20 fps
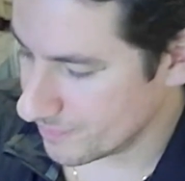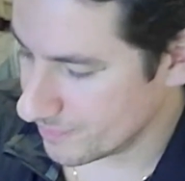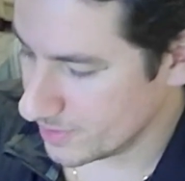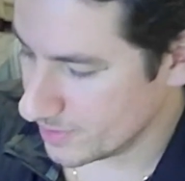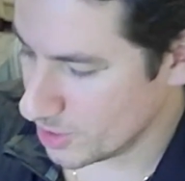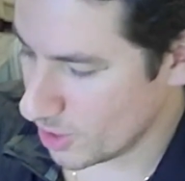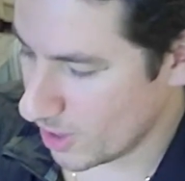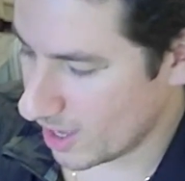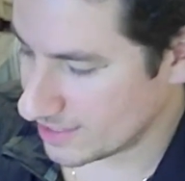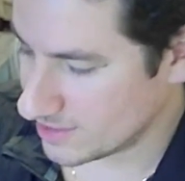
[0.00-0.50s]

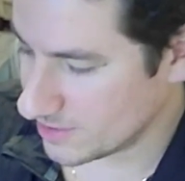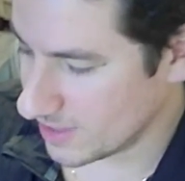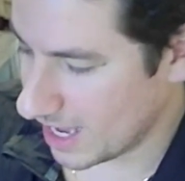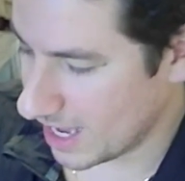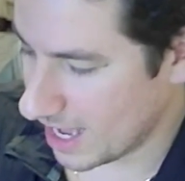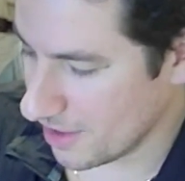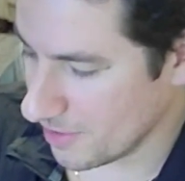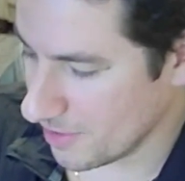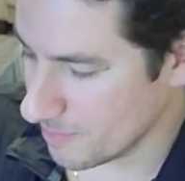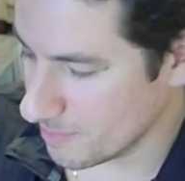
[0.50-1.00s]
That's,
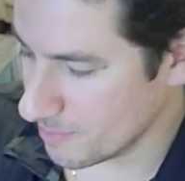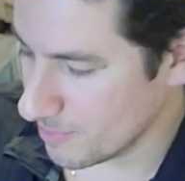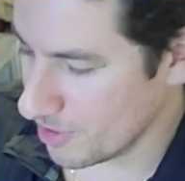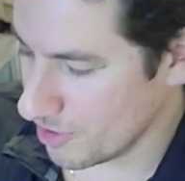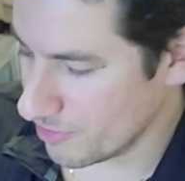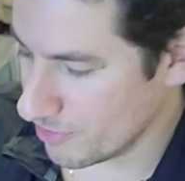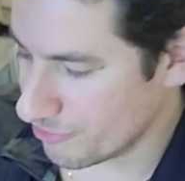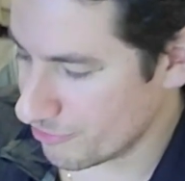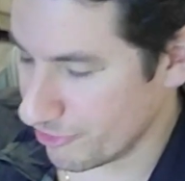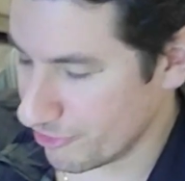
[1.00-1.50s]

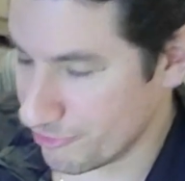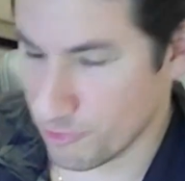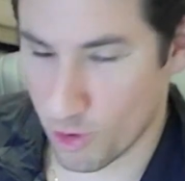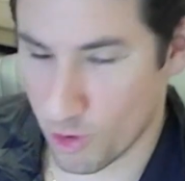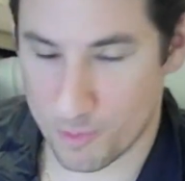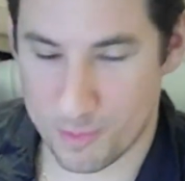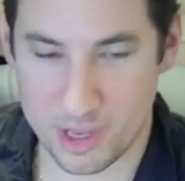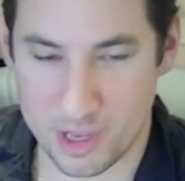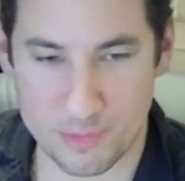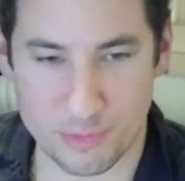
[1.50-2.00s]
if
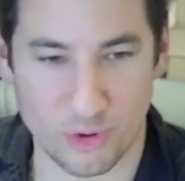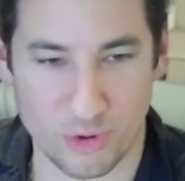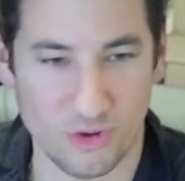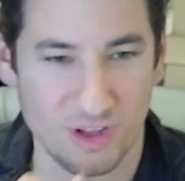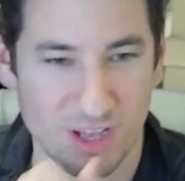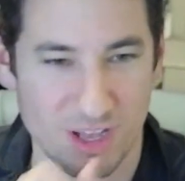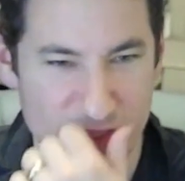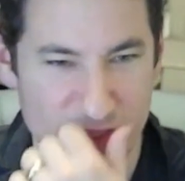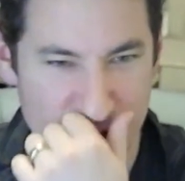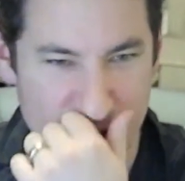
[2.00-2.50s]
more people
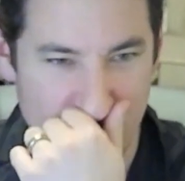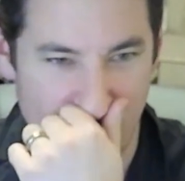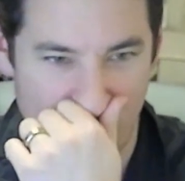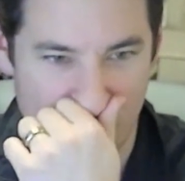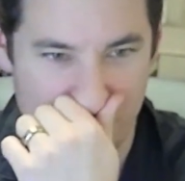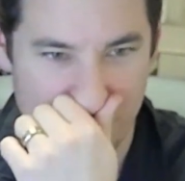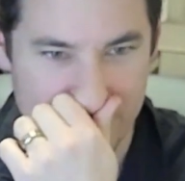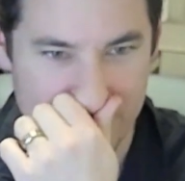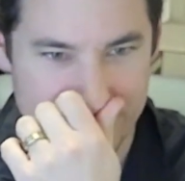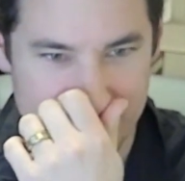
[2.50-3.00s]
in the car
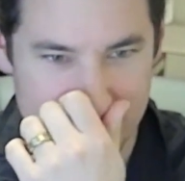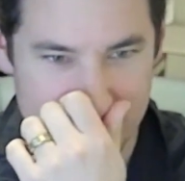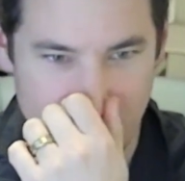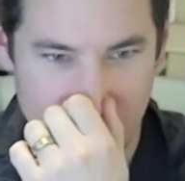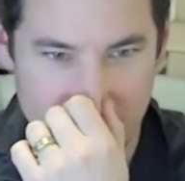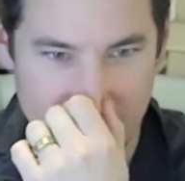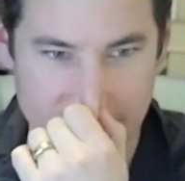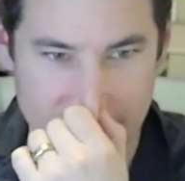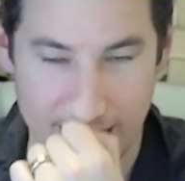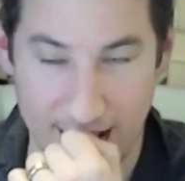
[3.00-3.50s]
enthusiast
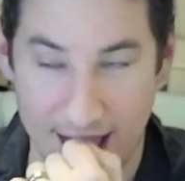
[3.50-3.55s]
space that